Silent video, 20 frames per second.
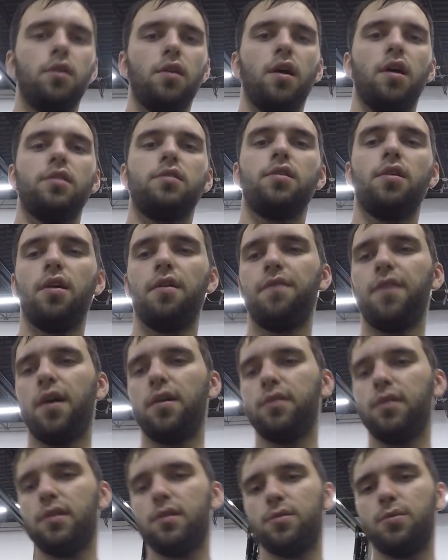So I
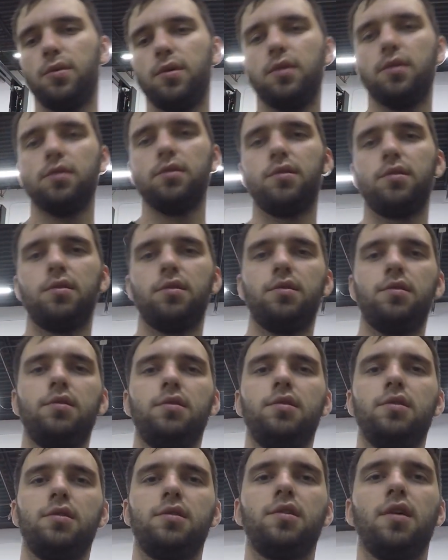found these wheels
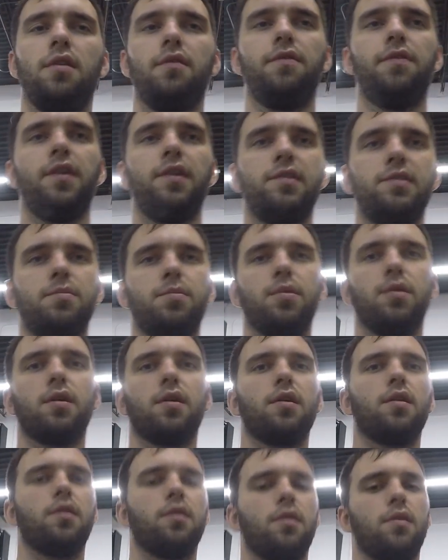just on
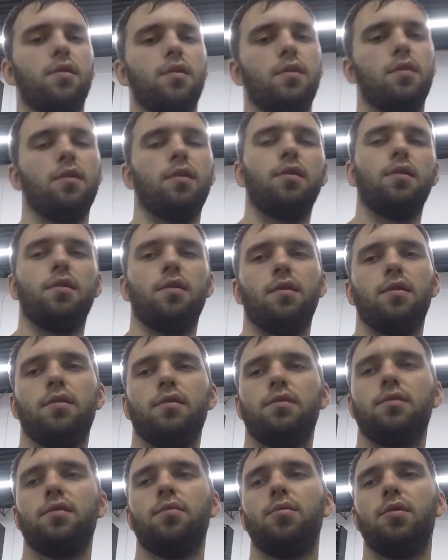Facebook,
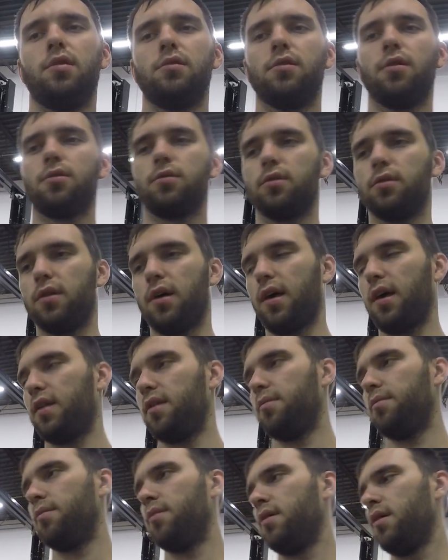on somebody local had
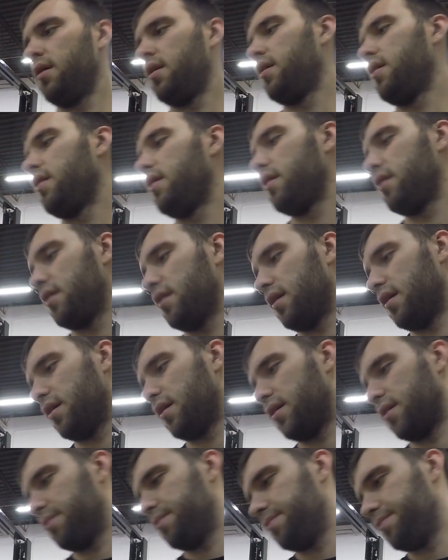them,
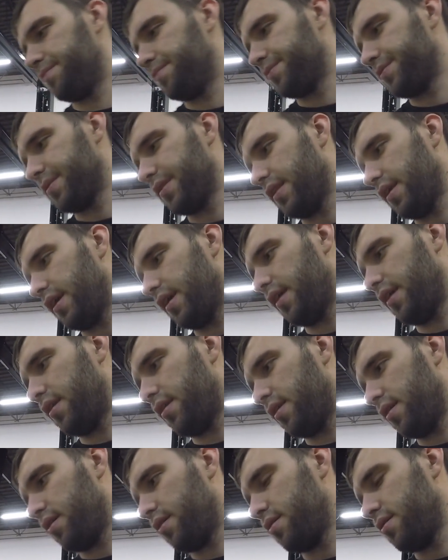
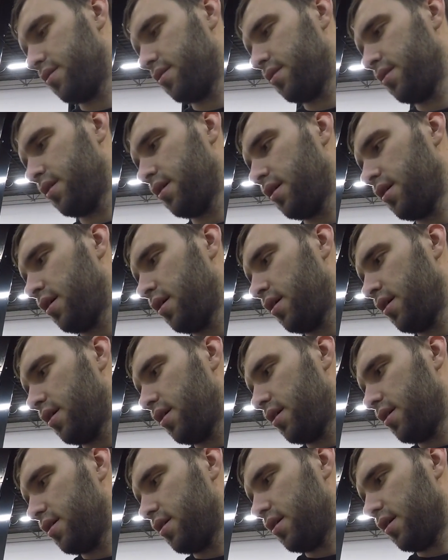and
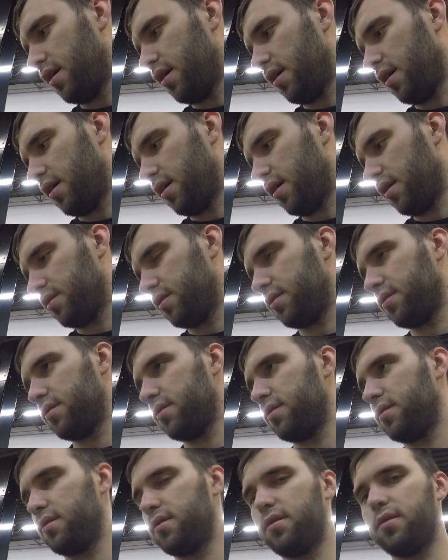
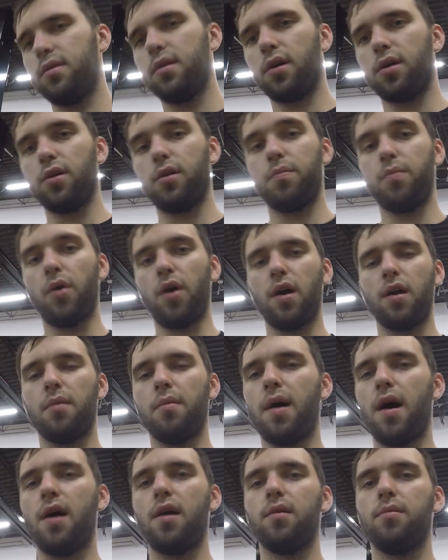the good part
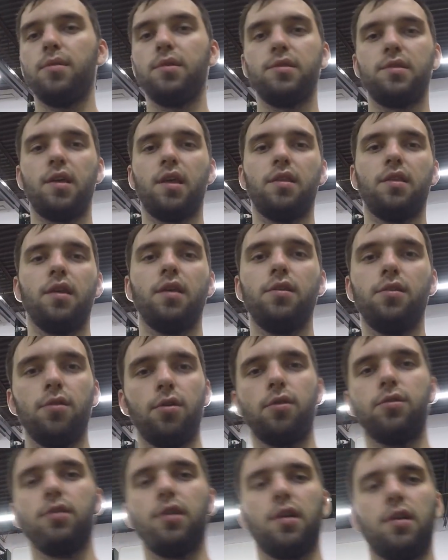about them is that they
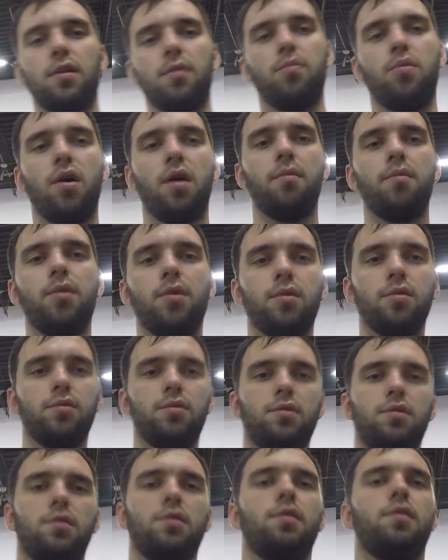do clear the
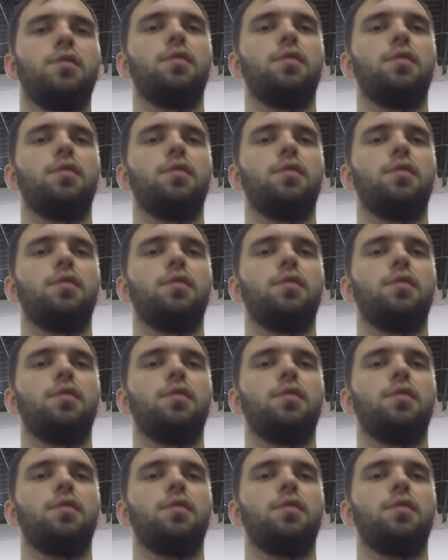Brembos,